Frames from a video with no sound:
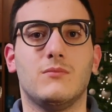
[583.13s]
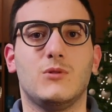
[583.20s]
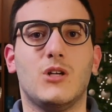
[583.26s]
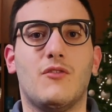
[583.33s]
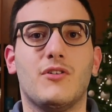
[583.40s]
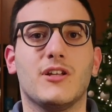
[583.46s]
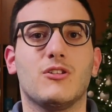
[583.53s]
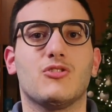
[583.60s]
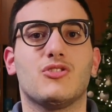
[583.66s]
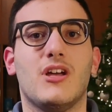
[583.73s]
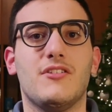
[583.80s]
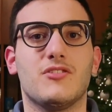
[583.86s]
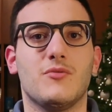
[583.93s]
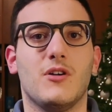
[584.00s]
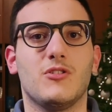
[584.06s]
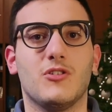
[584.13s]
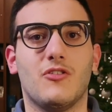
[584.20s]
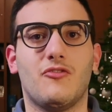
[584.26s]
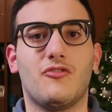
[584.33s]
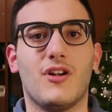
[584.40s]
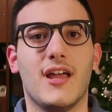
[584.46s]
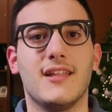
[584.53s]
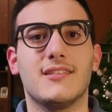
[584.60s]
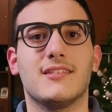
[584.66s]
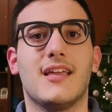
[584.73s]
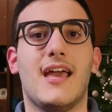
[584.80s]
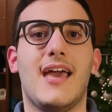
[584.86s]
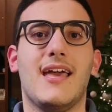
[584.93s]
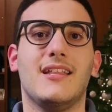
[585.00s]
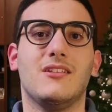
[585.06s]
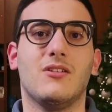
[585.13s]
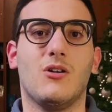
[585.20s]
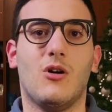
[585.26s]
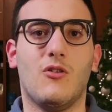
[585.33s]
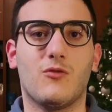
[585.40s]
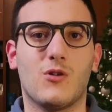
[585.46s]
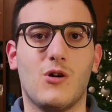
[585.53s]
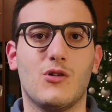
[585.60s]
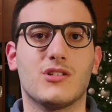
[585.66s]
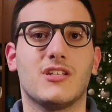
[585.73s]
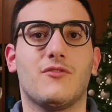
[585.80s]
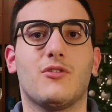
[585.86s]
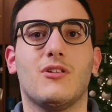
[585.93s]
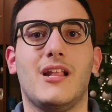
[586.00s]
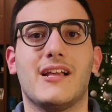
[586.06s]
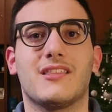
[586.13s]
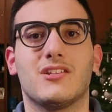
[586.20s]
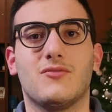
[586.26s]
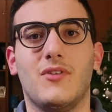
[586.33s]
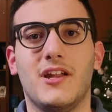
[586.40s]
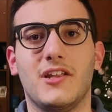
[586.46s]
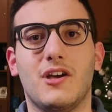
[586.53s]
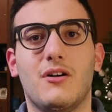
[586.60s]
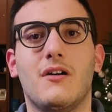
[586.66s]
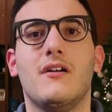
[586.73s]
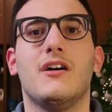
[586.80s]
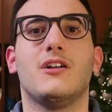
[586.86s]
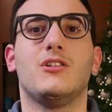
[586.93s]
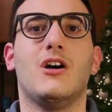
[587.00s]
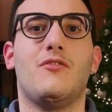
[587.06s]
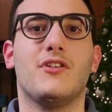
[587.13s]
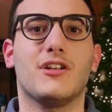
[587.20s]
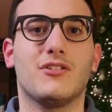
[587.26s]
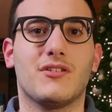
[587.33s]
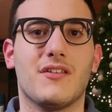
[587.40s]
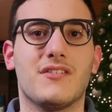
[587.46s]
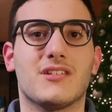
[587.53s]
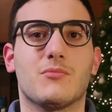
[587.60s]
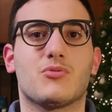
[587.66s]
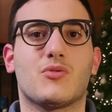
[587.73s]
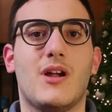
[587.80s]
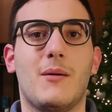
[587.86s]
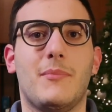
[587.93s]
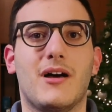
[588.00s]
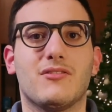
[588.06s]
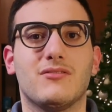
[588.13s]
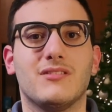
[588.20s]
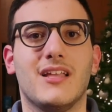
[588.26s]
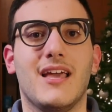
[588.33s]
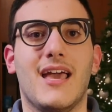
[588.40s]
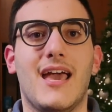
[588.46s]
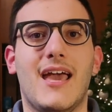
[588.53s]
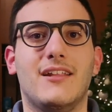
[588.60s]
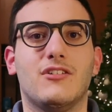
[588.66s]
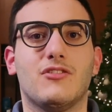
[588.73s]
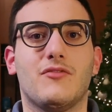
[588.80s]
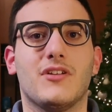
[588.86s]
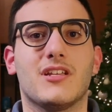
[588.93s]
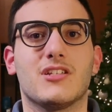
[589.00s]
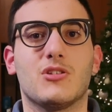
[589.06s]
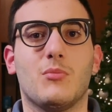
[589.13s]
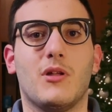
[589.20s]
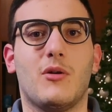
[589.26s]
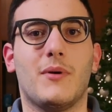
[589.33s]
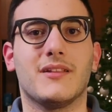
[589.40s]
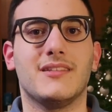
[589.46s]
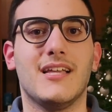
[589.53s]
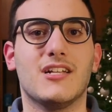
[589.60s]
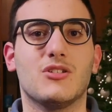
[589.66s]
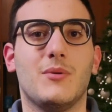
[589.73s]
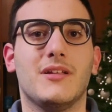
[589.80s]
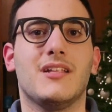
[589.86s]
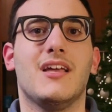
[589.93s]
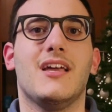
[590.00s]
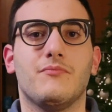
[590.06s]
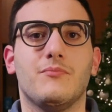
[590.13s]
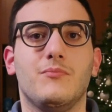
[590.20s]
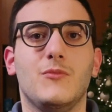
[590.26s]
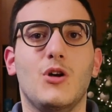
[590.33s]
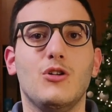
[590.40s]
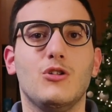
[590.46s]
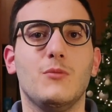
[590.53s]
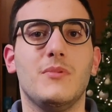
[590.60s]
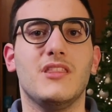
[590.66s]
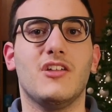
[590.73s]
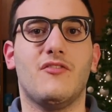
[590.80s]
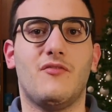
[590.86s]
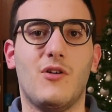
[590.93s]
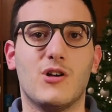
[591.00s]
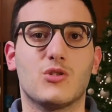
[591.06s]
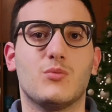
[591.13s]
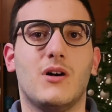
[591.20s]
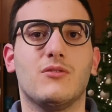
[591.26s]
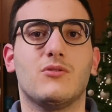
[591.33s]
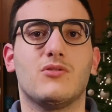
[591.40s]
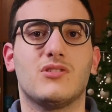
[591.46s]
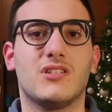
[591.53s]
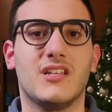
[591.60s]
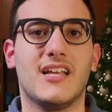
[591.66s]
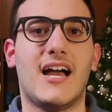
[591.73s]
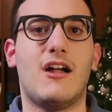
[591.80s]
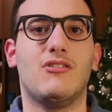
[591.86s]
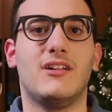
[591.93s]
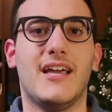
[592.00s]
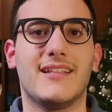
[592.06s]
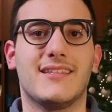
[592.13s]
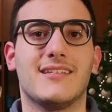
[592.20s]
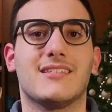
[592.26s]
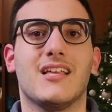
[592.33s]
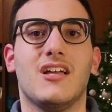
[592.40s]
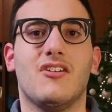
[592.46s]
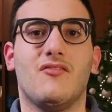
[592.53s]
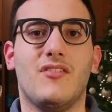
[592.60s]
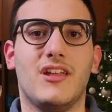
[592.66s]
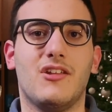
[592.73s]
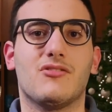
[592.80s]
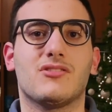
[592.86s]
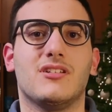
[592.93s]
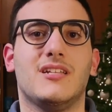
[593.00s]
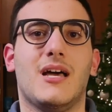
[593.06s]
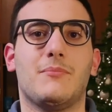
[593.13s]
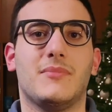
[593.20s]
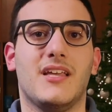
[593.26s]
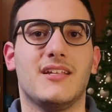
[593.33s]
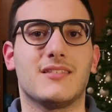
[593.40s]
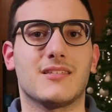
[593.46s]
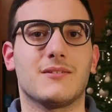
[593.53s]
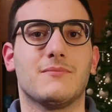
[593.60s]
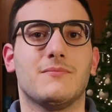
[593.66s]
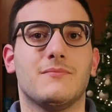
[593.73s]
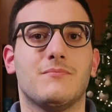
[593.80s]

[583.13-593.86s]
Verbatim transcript: Don't forget to share this video to your friends, and of course, if you like this video, don't forget to hit the subscribe button and notification bell right next to it in order to be the first one to see our latest videos and updates.